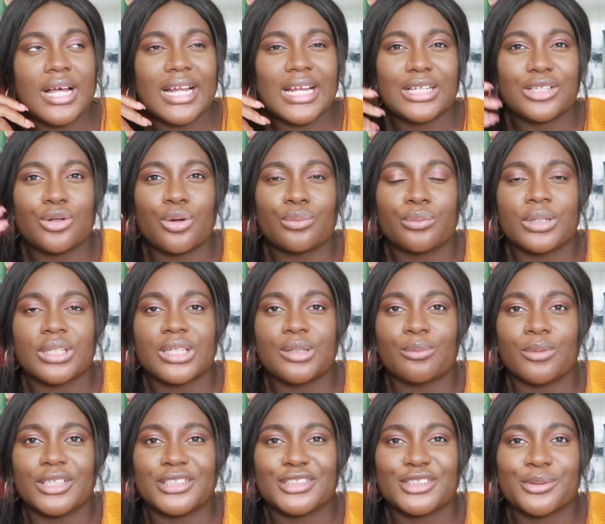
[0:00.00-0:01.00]
I don't really
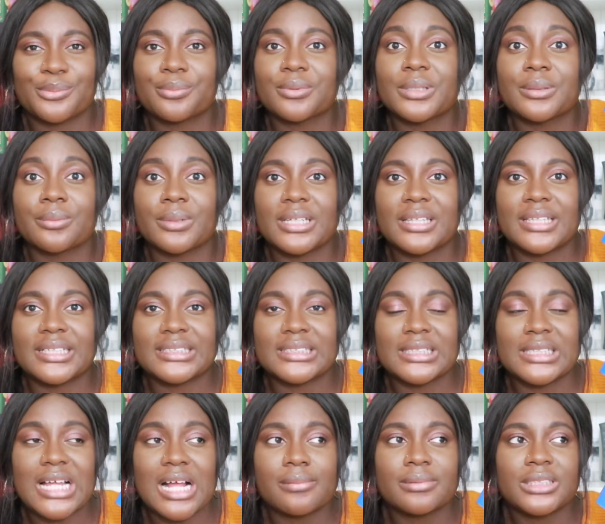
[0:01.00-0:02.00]
want to reread the
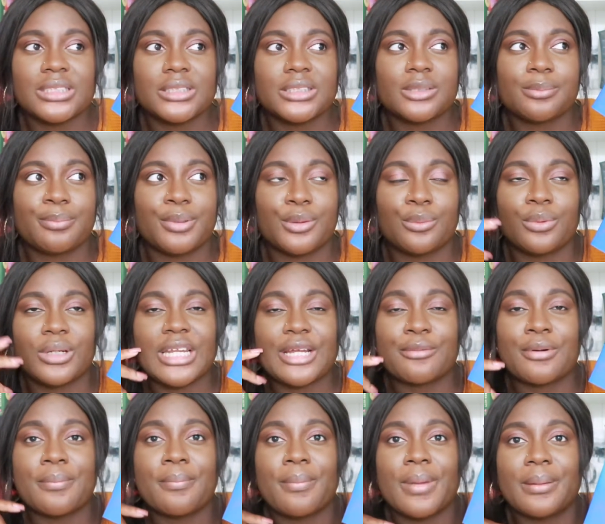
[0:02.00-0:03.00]
synopsis, but what I
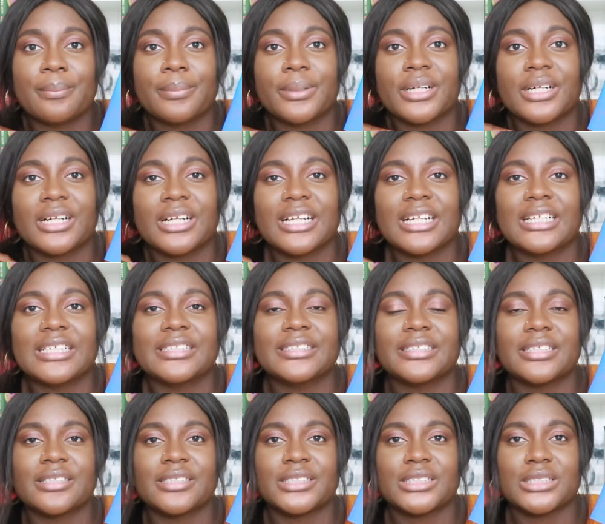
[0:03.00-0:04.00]
remember is
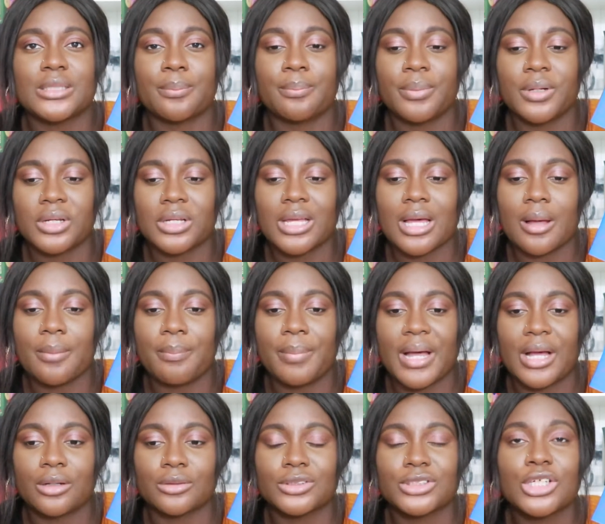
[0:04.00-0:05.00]
it's the book
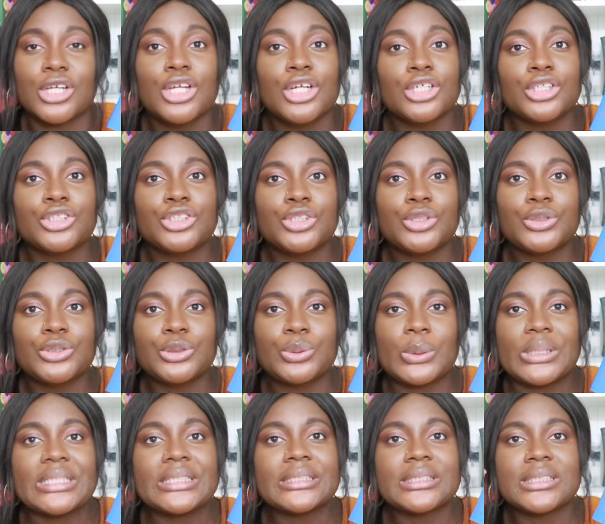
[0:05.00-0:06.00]
about two
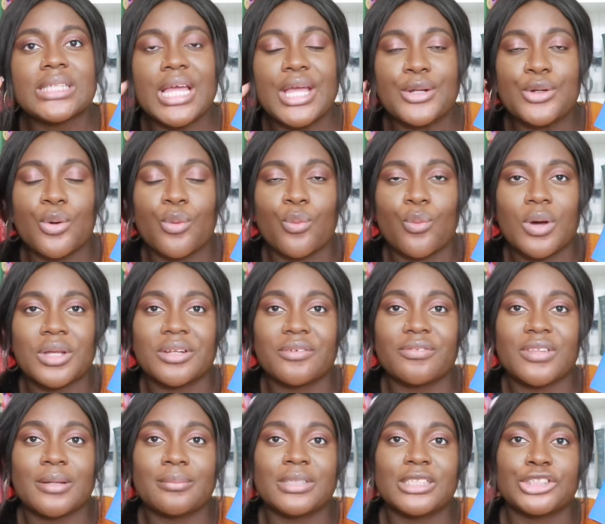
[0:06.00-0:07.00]
twins, and one of
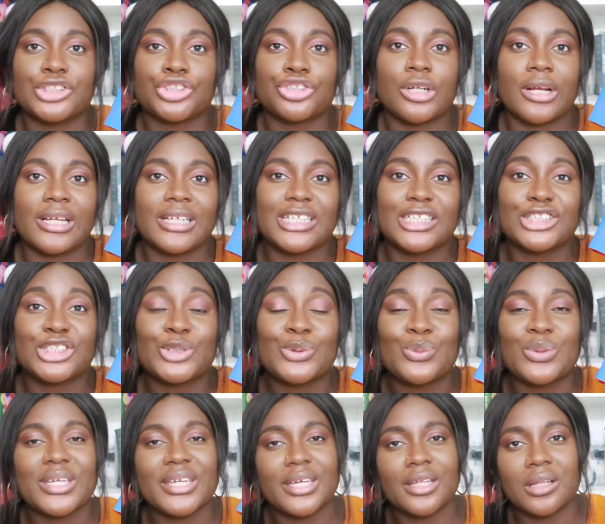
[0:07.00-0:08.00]
them is trying to
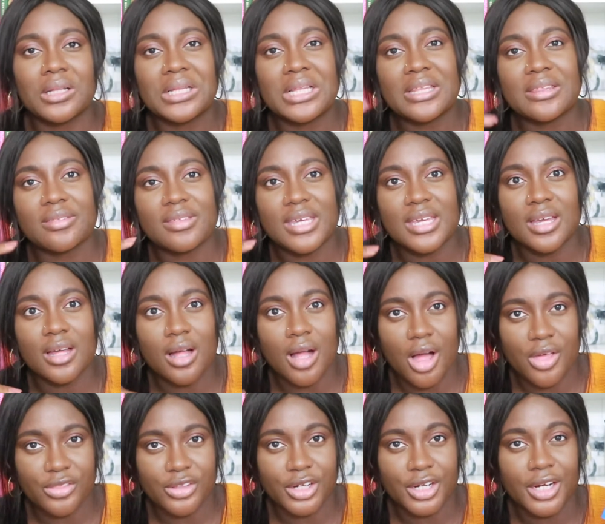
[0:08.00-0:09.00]
kill the
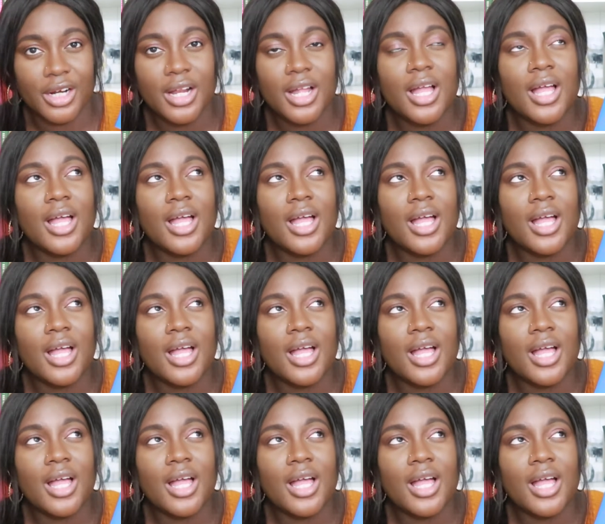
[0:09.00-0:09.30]
other.